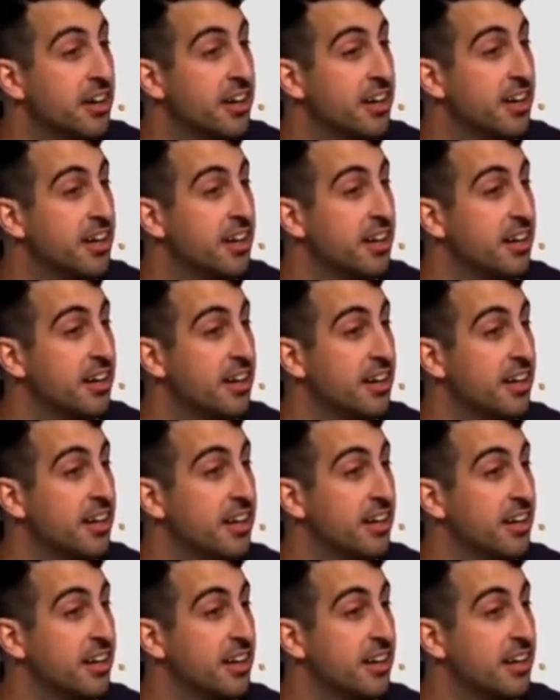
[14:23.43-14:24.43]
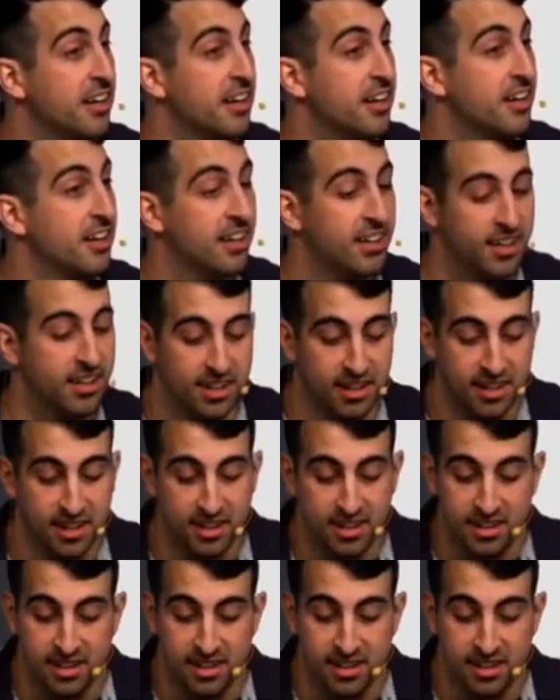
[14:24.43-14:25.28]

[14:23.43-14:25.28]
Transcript: (no one is talking)